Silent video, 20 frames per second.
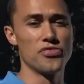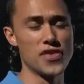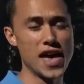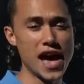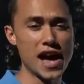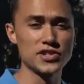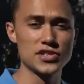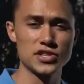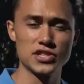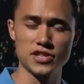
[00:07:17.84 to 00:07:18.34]

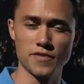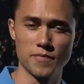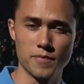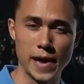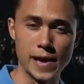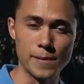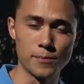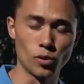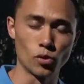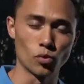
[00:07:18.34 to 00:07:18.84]
thousands of
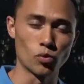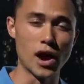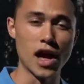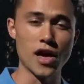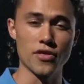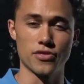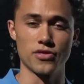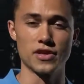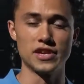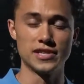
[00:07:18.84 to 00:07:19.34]
people
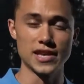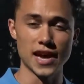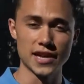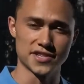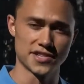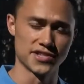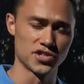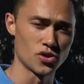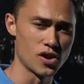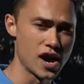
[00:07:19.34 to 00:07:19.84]
rather than
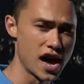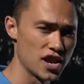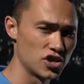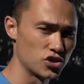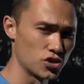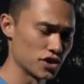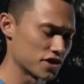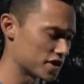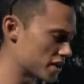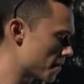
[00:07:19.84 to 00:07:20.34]
dozens or
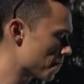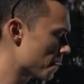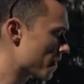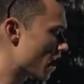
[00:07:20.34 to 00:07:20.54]
hundreds.